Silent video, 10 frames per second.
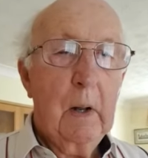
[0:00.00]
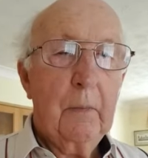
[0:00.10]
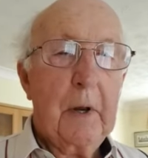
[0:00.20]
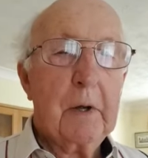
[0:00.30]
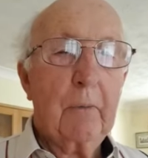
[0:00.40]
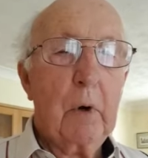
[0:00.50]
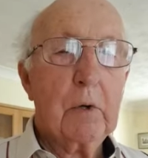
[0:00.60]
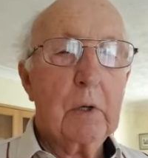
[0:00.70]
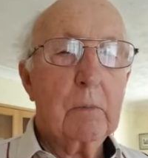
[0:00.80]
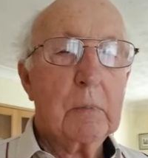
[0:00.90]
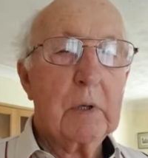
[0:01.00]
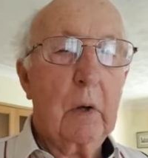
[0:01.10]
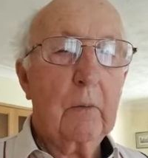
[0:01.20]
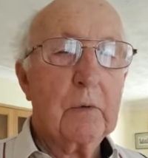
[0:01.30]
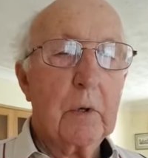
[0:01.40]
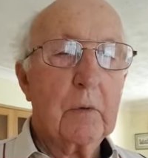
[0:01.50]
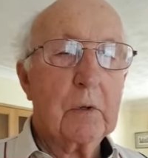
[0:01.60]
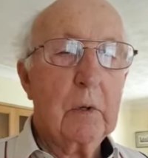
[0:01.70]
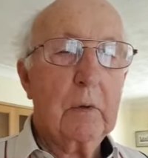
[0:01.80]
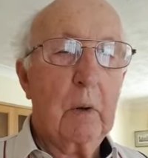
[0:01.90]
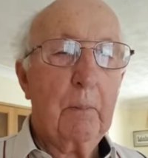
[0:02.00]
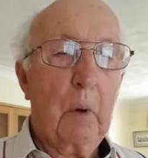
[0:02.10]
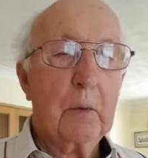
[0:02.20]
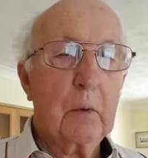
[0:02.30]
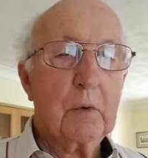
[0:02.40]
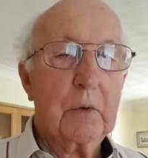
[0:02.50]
They devoted themselves to the apostles'